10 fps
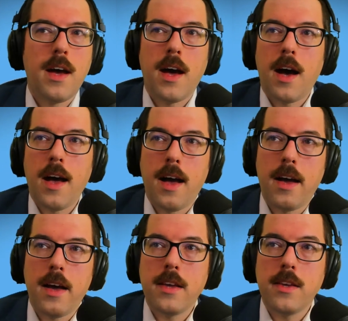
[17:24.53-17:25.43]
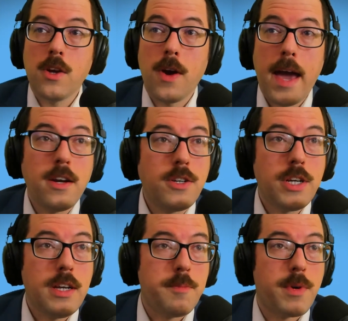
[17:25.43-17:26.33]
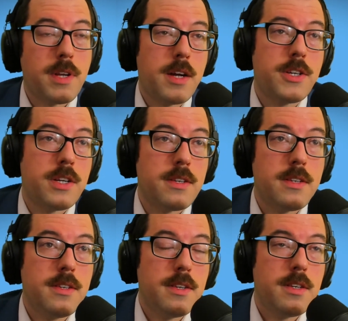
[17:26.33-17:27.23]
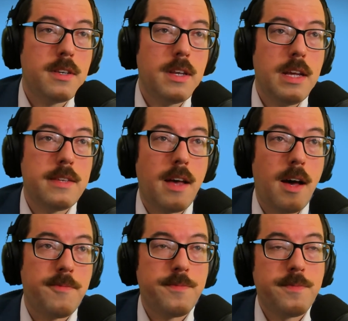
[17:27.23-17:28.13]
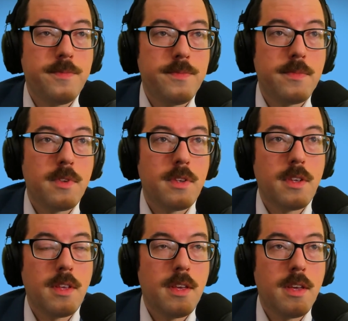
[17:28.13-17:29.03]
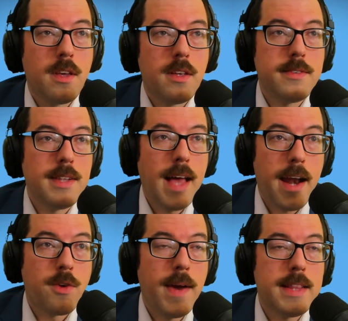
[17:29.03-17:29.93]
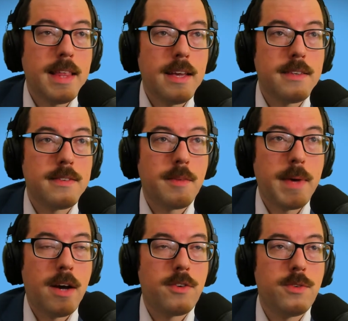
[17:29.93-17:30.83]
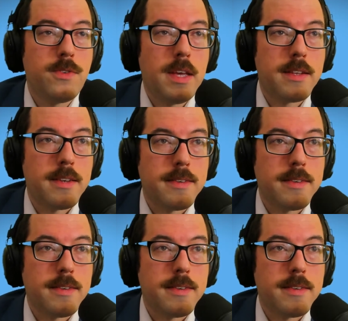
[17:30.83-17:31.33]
80s. Your energy production is up. A lot of great things about New Zealand.